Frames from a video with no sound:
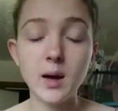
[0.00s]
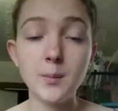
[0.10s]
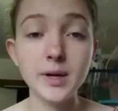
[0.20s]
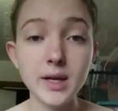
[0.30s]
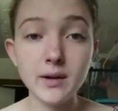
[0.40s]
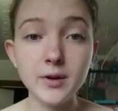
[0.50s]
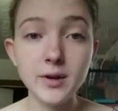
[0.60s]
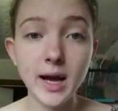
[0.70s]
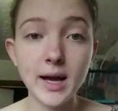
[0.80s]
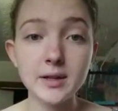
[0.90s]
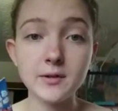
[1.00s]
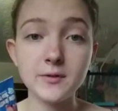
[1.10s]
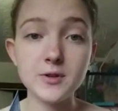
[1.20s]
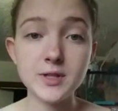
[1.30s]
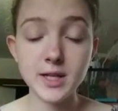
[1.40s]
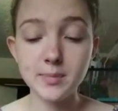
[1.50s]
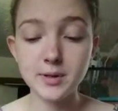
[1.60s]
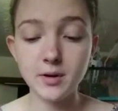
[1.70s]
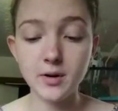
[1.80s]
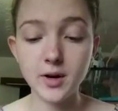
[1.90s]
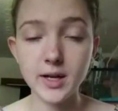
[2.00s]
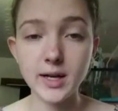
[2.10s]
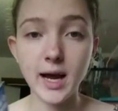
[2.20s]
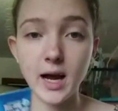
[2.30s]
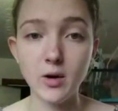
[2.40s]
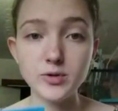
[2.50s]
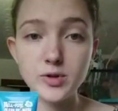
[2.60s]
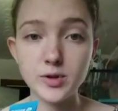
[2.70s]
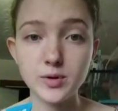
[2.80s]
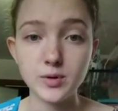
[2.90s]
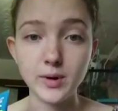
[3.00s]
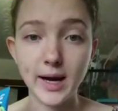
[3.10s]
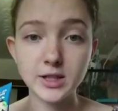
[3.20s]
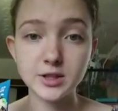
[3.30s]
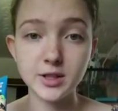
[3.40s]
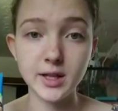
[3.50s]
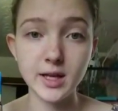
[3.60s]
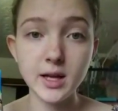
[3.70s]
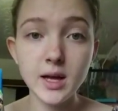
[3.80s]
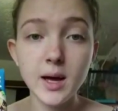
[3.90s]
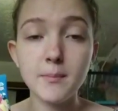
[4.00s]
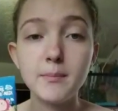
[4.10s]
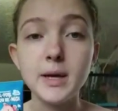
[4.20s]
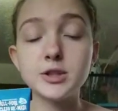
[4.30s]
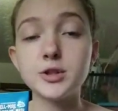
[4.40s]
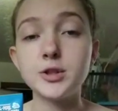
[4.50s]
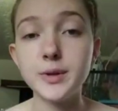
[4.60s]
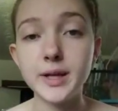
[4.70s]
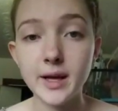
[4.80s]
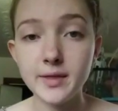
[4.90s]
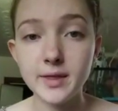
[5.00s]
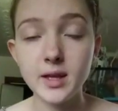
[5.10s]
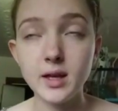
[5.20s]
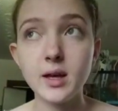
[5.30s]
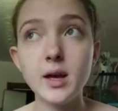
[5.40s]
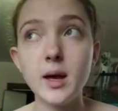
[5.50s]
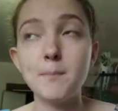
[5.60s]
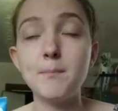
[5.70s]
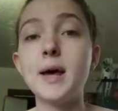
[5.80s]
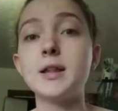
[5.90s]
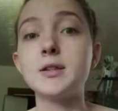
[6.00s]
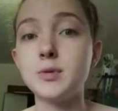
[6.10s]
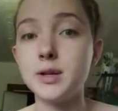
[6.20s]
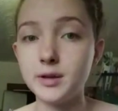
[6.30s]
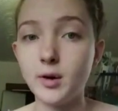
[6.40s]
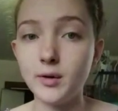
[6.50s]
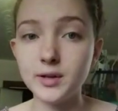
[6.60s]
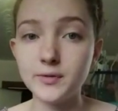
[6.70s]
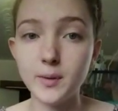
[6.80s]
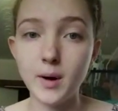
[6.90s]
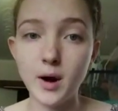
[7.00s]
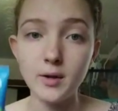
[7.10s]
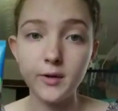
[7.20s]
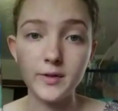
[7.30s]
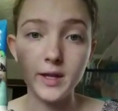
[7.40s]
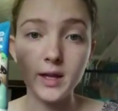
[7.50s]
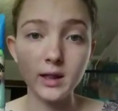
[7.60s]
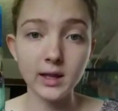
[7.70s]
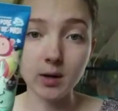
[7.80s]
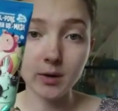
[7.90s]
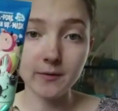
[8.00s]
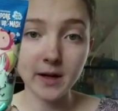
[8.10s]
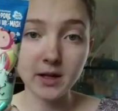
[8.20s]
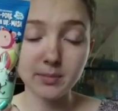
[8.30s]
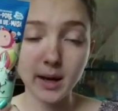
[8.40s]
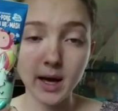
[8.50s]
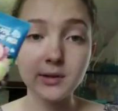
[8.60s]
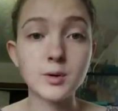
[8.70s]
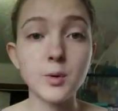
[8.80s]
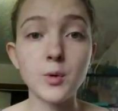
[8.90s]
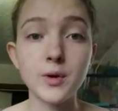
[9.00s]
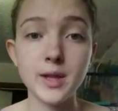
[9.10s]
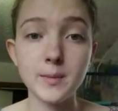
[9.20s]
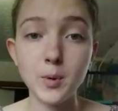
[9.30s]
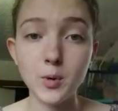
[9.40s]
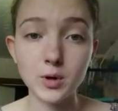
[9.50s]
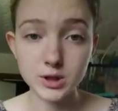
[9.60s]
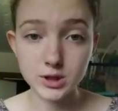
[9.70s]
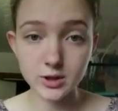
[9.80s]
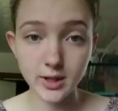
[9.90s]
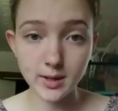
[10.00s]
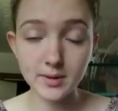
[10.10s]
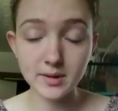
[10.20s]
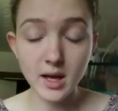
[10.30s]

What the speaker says: I'm going to give you guys a few tips on how to actually make sure you get the best results from either the liquid face mask or the pore strips.